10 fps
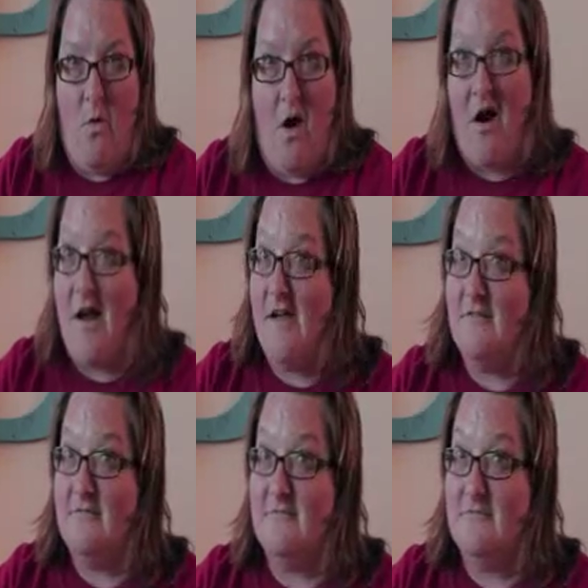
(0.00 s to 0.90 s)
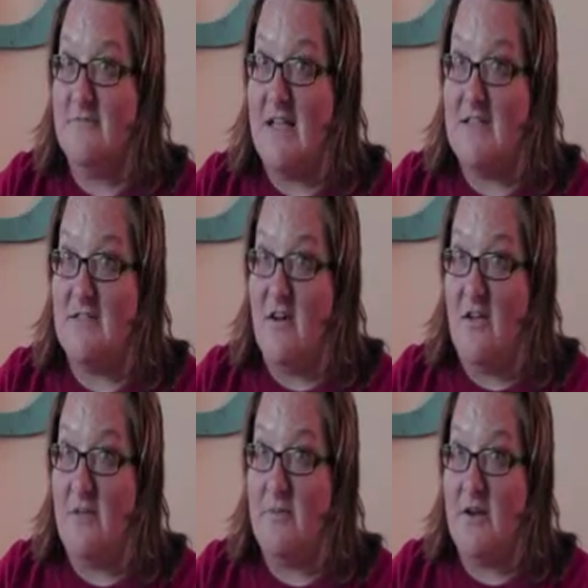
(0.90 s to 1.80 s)
Alright, that's
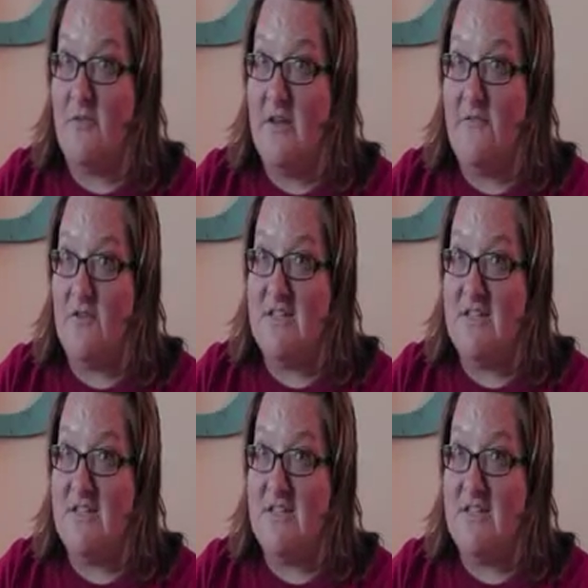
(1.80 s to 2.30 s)
all I'm going to read for